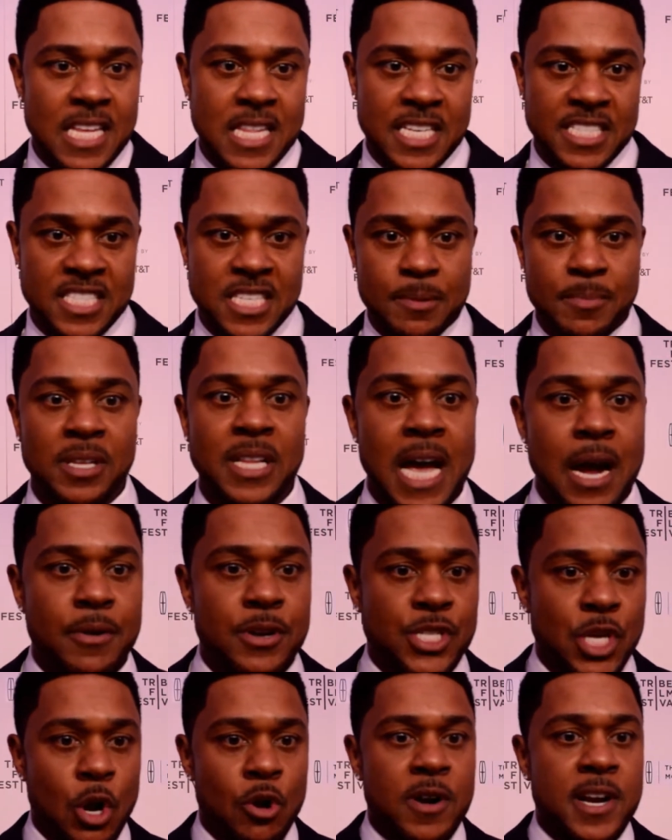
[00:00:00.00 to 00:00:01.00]
The
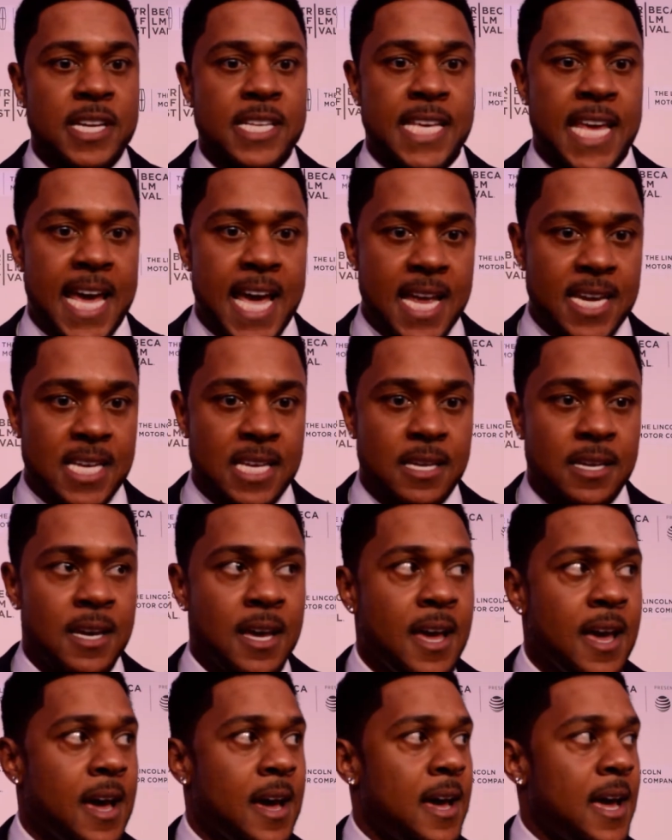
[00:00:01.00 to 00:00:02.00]
similarities are uncanny,
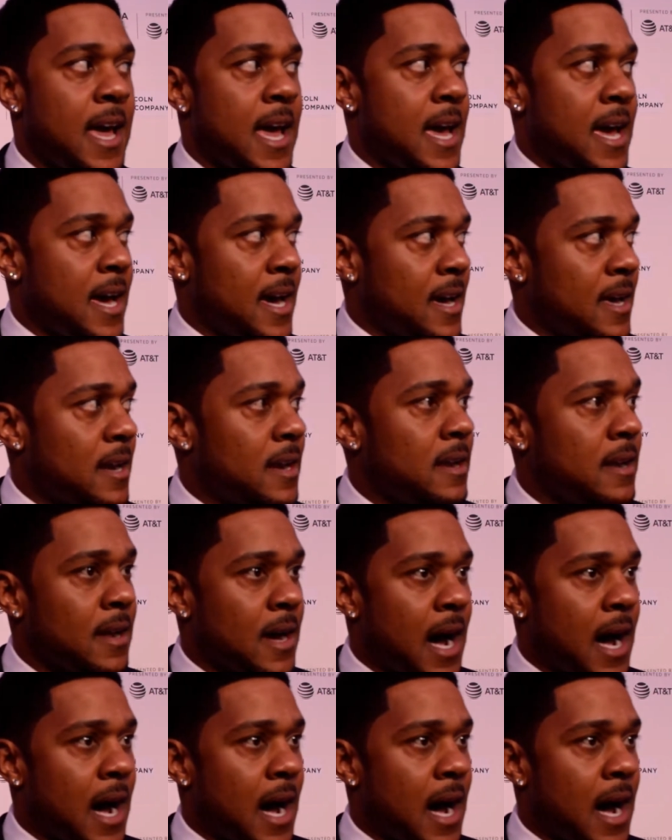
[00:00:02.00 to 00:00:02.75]
and